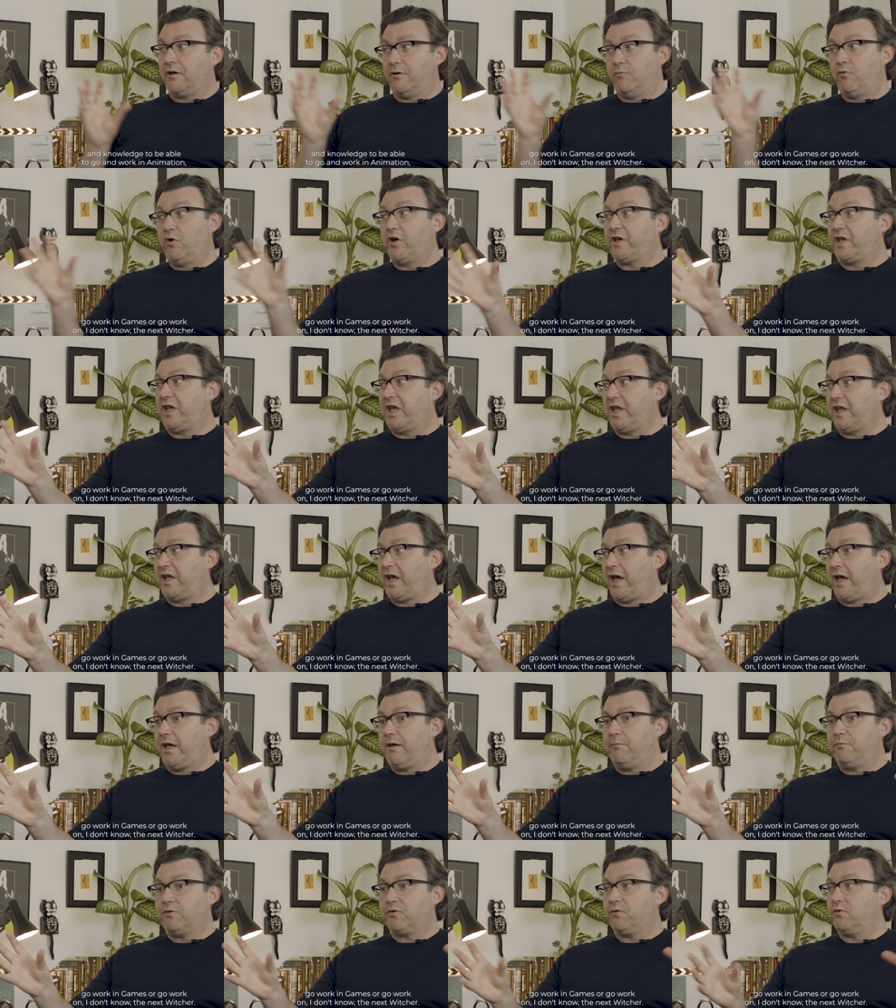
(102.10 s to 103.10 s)
go and work in
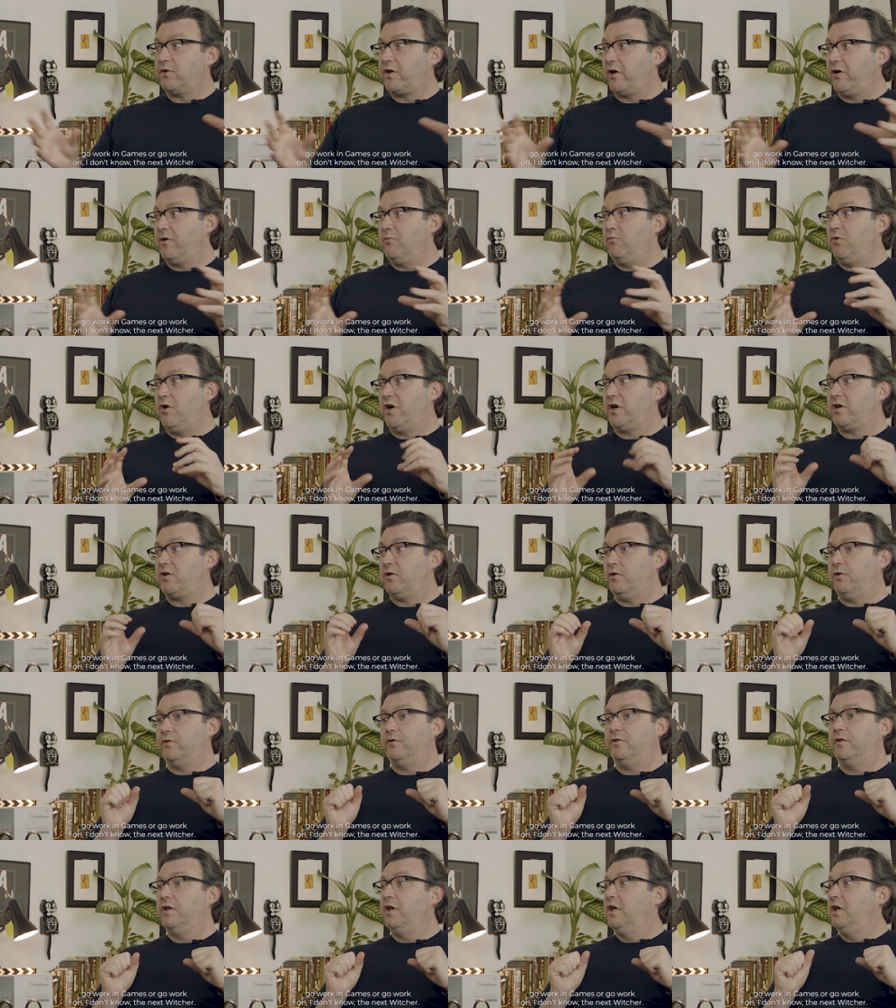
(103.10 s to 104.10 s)
games, or go and work
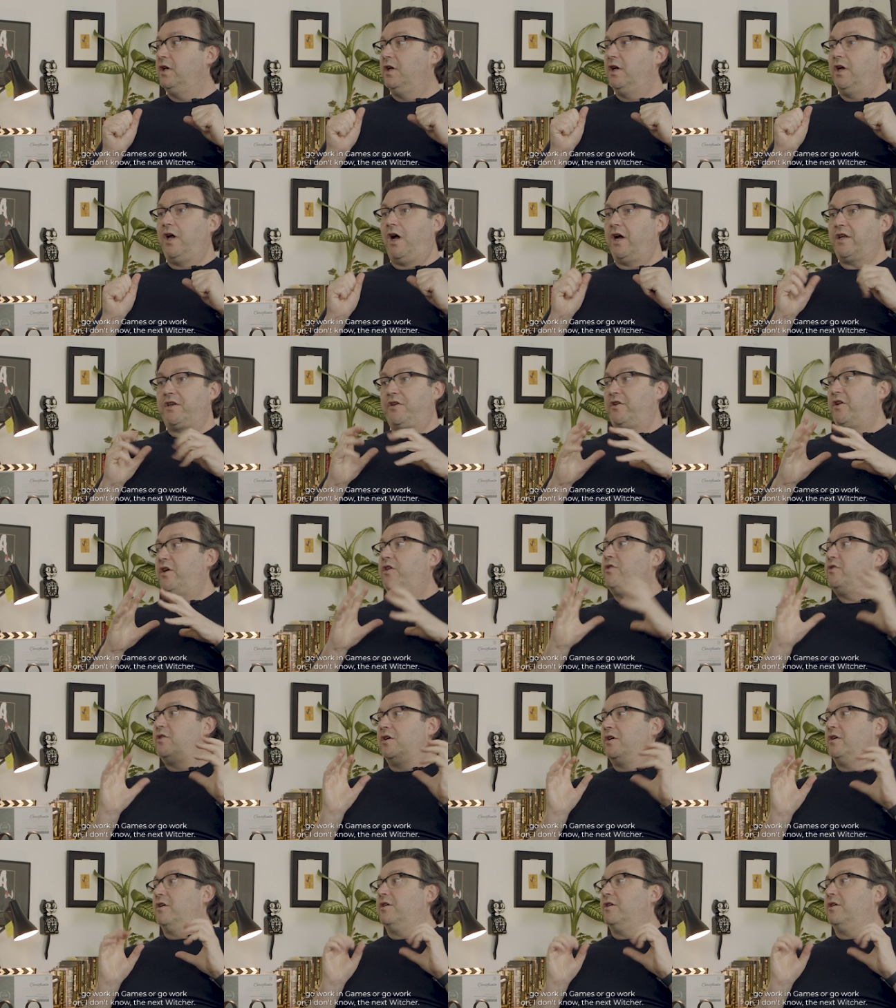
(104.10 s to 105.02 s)
on, I don't know,